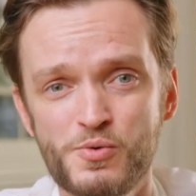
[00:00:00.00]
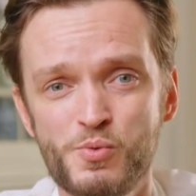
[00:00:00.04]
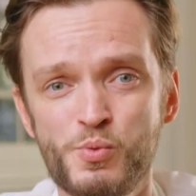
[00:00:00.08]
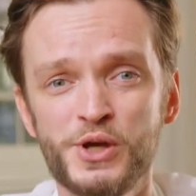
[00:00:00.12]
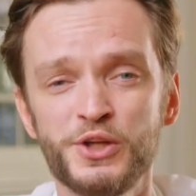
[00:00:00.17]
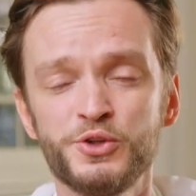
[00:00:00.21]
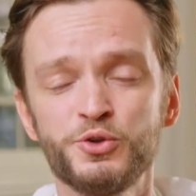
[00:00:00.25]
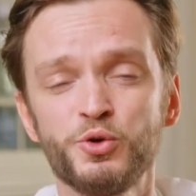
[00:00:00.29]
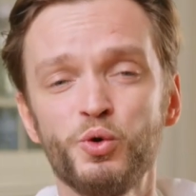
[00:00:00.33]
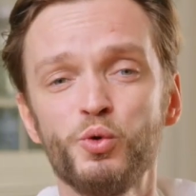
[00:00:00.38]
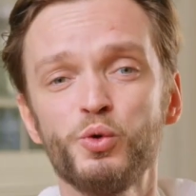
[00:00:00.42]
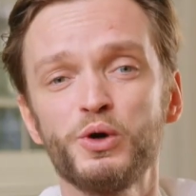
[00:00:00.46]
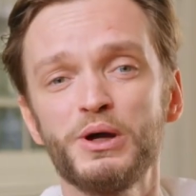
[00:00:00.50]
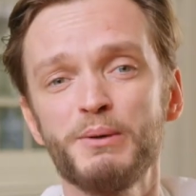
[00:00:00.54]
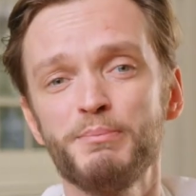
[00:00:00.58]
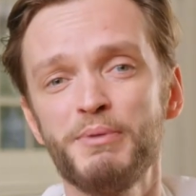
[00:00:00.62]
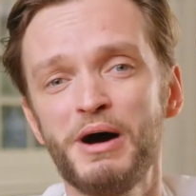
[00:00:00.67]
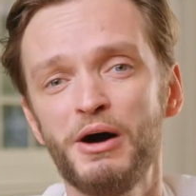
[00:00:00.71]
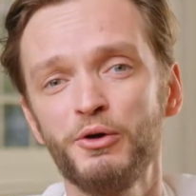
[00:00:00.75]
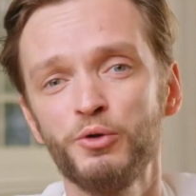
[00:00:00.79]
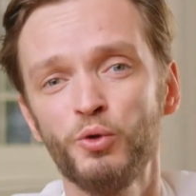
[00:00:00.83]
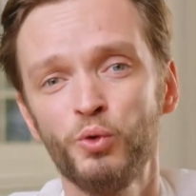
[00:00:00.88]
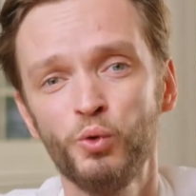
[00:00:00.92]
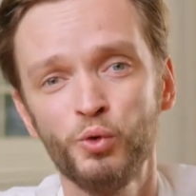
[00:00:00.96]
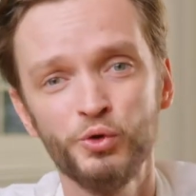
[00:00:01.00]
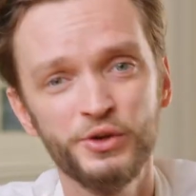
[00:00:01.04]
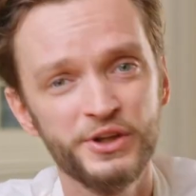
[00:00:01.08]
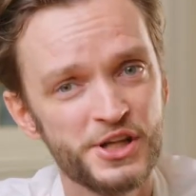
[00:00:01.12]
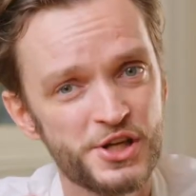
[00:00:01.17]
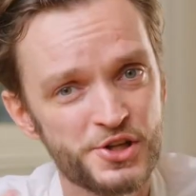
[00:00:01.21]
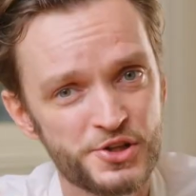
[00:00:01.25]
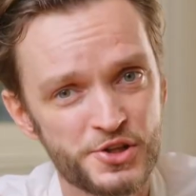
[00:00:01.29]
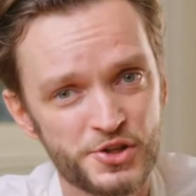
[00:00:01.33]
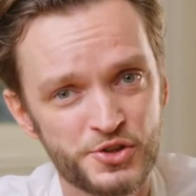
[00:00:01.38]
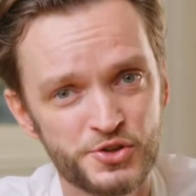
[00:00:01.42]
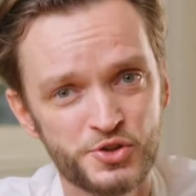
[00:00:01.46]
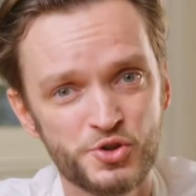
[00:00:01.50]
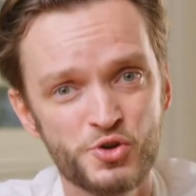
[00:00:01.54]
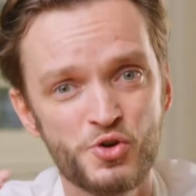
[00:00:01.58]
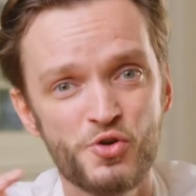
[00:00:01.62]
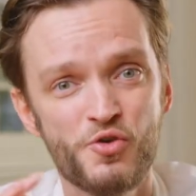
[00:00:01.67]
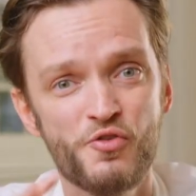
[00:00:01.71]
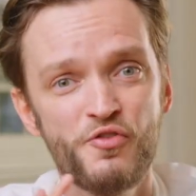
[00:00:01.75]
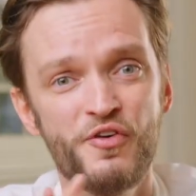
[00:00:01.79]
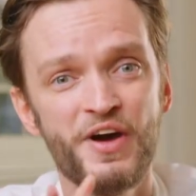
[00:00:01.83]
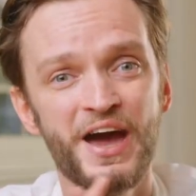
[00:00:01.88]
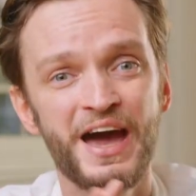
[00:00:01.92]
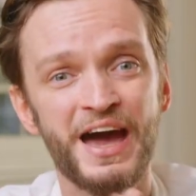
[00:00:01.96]
We talk about all the issues
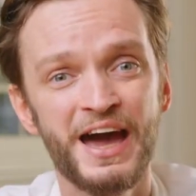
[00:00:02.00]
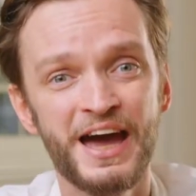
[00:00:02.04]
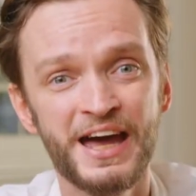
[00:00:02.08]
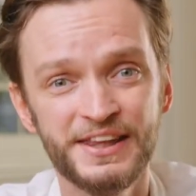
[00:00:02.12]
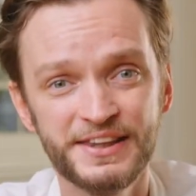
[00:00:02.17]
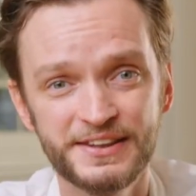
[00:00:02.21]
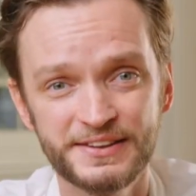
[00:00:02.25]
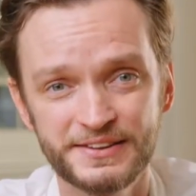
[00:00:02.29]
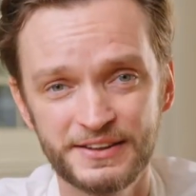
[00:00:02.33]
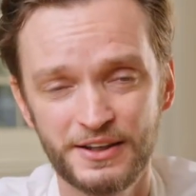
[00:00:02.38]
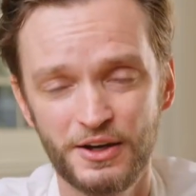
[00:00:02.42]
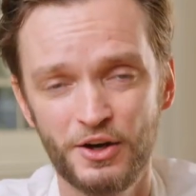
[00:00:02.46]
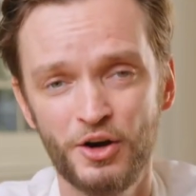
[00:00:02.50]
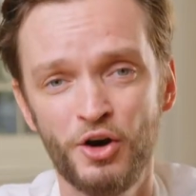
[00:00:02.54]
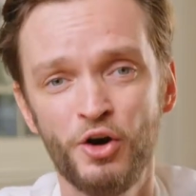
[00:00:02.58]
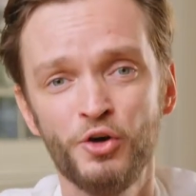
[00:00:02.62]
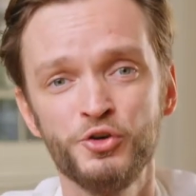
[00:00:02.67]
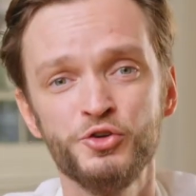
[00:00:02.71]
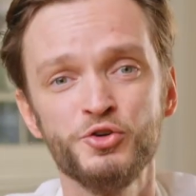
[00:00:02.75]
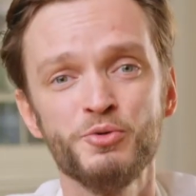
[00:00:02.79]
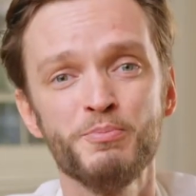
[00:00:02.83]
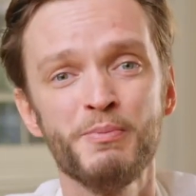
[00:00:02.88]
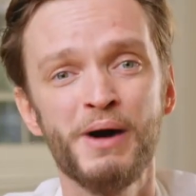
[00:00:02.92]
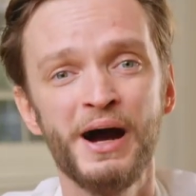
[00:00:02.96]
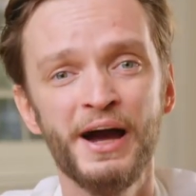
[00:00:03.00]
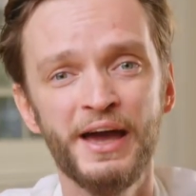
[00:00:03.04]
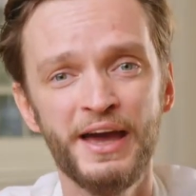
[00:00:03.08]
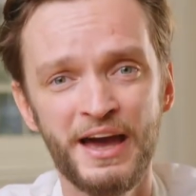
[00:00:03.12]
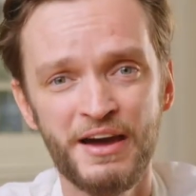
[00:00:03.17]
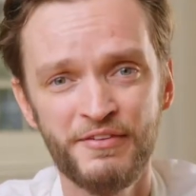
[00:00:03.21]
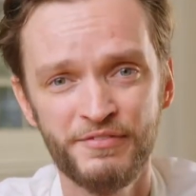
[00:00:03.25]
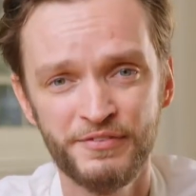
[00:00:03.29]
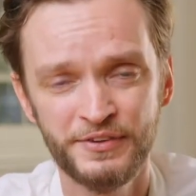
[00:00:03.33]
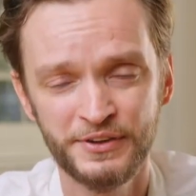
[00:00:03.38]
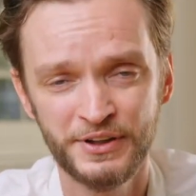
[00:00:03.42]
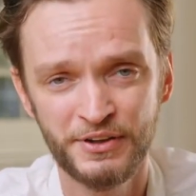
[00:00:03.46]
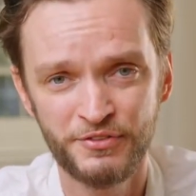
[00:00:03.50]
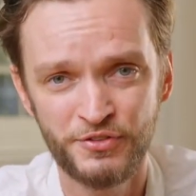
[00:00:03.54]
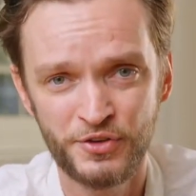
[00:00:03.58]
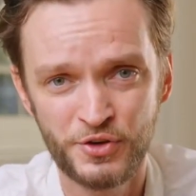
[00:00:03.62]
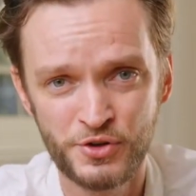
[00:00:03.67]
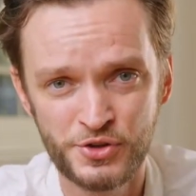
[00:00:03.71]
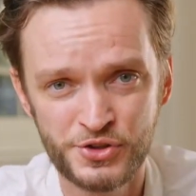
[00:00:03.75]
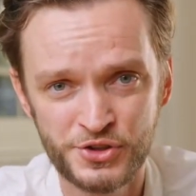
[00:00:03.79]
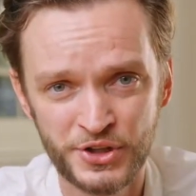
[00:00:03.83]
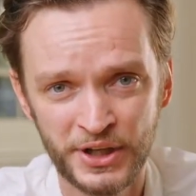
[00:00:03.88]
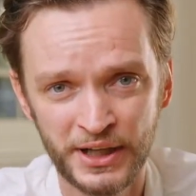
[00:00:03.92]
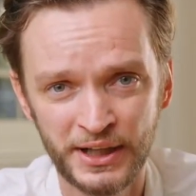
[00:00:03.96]
you've had or you might have in the
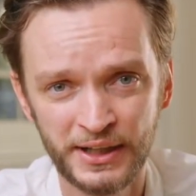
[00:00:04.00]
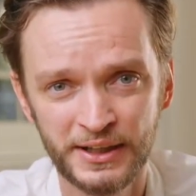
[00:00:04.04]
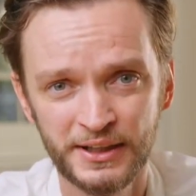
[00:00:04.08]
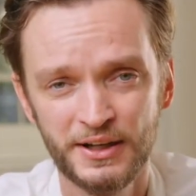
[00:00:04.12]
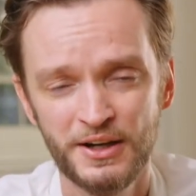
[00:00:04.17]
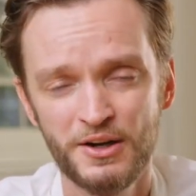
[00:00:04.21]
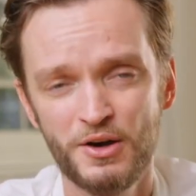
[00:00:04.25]
future.